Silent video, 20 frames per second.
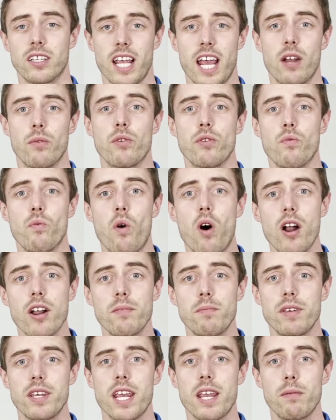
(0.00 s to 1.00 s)
And we want to
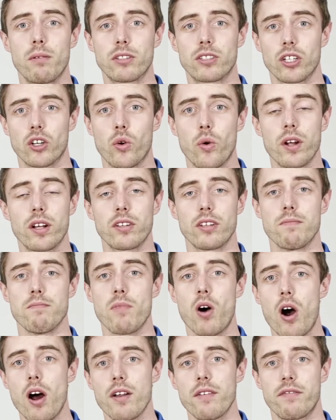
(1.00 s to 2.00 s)
be able to quickly
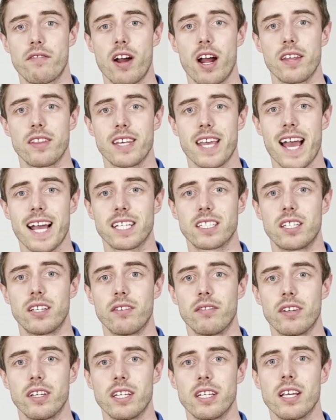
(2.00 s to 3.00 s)
modify the
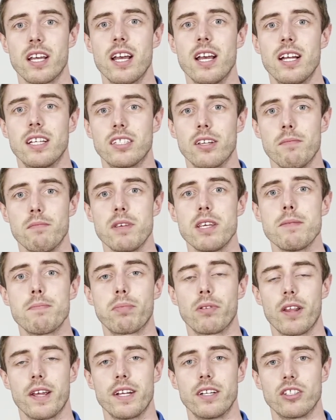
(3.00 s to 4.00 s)
activity to meet
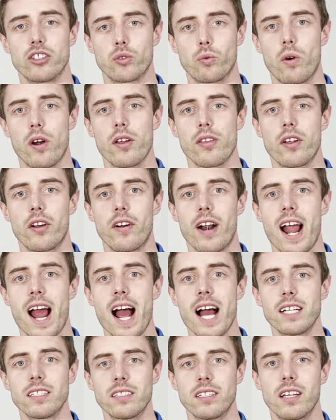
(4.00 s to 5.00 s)
players where they're
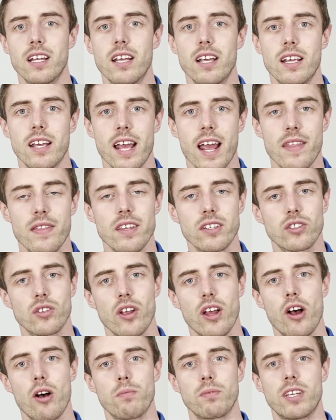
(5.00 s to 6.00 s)
at. And this will
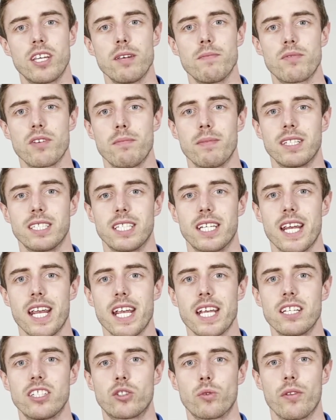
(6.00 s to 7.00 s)
help keep them
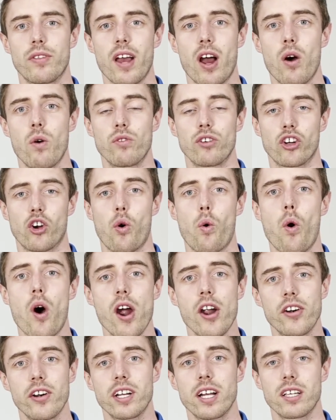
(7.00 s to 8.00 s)
engaged without
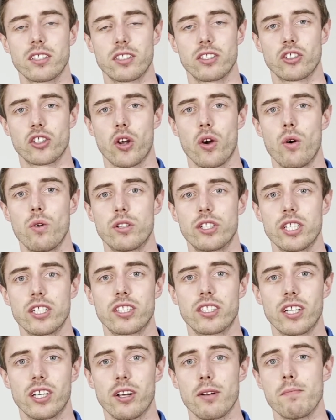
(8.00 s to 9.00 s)
requiring us as coaches
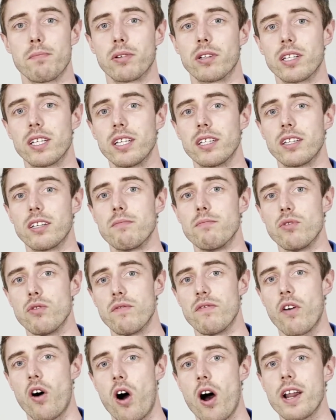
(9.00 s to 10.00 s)
to completely
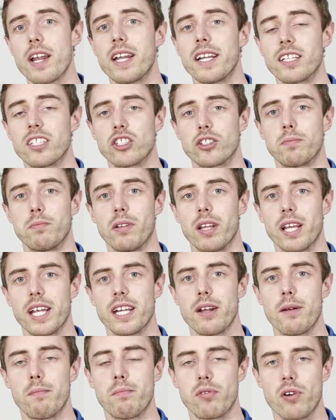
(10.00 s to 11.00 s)
move on and
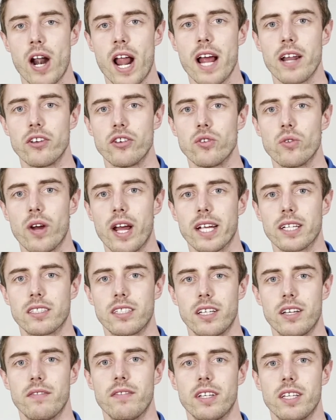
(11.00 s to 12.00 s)
explain a brand new
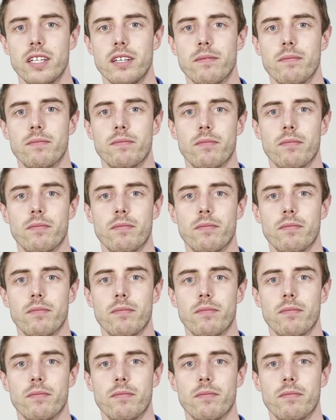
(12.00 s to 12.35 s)
activity.